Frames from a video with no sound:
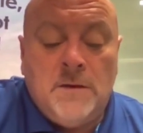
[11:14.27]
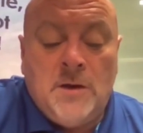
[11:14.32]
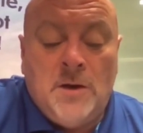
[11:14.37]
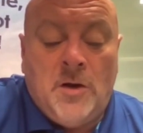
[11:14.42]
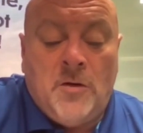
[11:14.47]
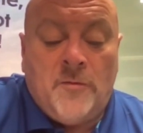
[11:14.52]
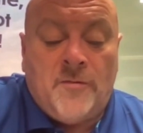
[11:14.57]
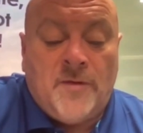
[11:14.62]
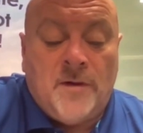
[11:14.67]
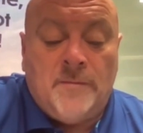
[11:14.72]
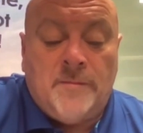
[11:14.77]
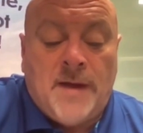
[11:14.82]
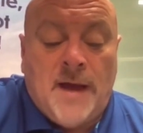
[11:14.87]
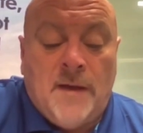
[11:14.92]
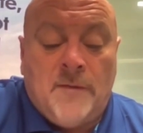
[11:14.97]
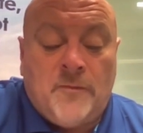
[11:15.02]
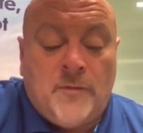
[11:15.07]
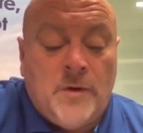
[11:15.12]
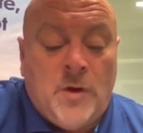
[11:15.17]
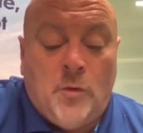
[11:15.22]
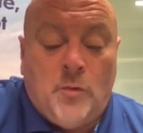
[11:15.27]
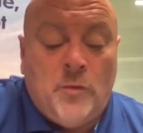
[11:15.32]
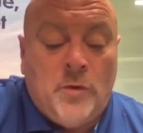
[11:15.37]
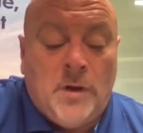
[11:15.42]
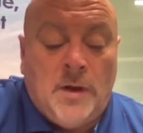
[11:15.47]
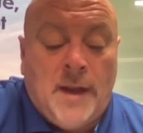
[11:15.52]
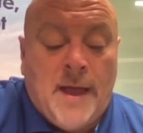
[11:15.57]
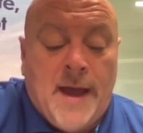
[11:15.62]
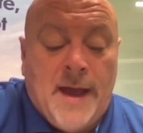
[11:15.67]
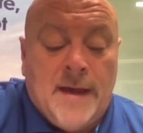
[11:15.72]
you know sometimes we don't
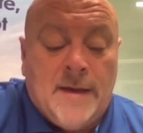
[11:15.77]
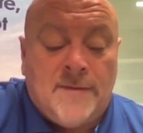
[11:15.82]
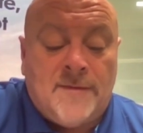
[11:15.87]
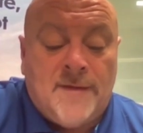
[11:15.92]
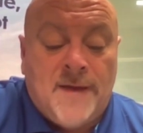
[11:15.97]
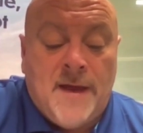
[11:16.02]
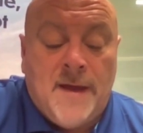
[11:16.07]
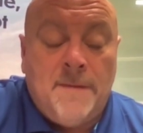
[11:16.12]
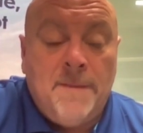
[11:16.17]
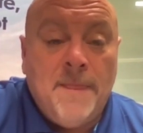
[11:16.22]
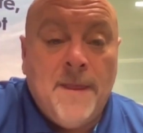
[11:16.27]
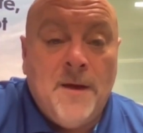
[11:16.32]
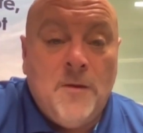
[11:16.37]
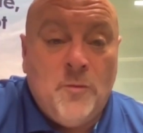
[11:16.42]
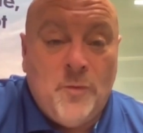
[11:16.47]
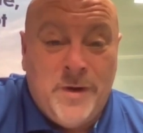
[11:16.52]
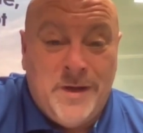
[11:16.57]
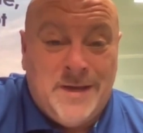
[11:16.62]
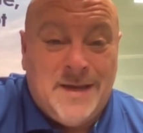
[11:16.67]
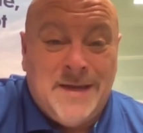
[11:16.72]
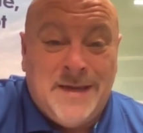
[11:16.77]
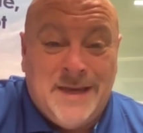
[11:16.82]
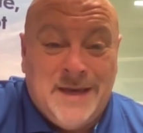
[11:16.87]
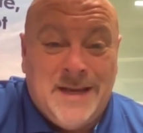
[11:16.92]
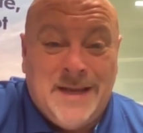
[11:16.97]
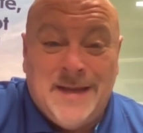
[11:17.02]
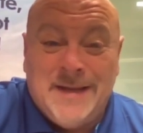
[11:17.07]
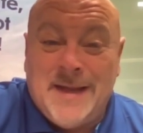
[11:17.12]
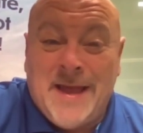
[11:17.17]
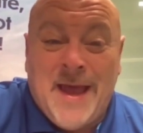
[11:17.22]
realize that we can
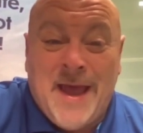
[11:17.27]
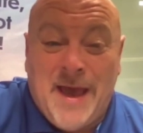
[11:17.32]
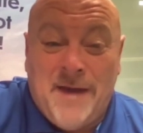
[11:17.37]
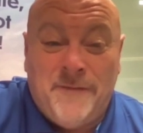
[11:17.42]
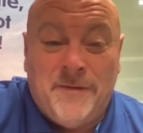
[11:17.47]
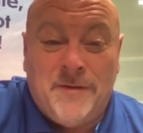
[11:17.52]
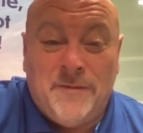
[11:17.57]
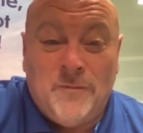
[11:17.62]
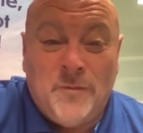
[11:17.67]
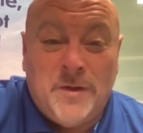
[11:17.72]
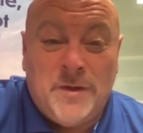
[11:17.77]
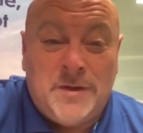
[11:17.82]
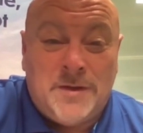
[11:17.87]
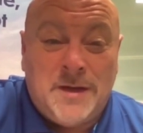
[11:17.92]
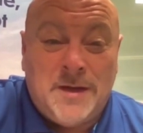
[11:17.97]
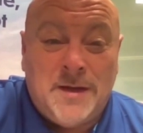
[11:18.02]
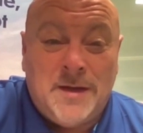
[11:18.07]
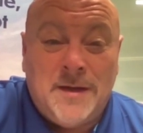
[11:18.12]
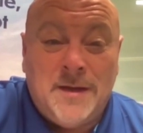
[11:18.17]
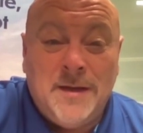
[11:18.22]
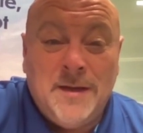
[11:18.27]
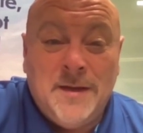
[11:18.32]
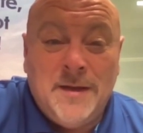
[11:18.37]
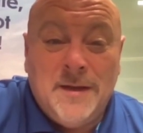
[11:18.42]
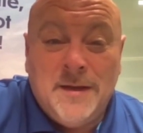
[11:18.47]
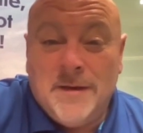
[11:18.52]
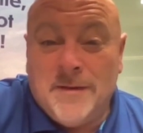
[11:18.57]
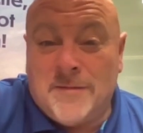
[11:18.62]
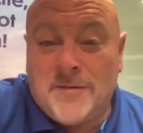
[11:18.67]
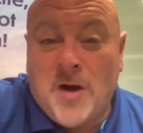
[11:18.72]
get into having what uh,
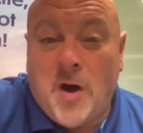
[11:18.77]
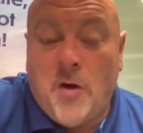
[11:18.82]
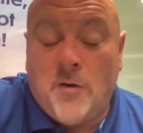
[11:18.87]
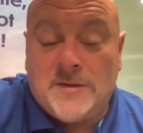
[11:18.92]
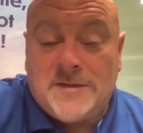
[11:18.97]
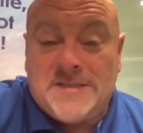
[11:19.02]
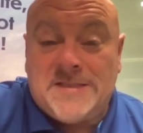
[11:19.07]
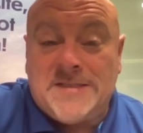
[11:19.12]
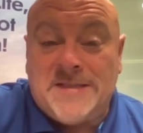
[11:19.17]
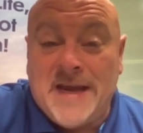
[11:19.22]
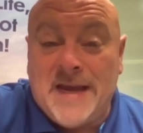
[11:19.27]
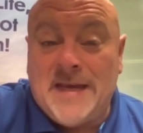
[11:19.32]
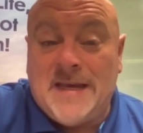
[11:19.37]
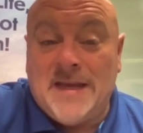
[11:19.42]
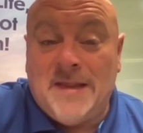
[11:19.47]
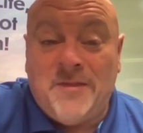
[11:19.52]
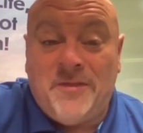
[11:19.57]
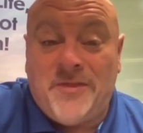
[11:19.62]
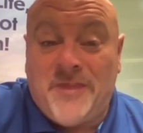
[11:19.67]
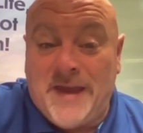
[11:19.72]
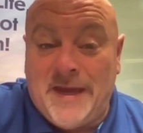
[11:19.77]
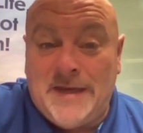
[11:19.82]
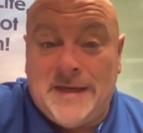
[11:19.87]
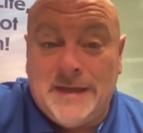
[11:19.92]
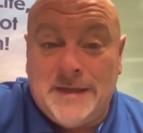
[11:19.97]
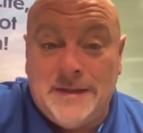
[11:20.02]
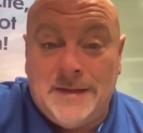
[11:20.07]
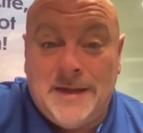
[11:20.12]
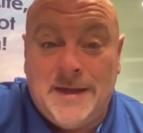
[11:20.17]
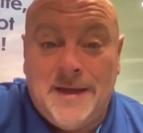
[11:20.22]
is called stinking
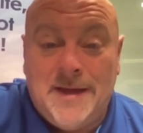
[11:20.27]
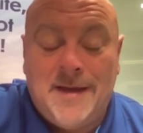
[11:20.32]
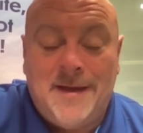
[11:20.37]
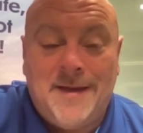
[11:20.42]
thinking.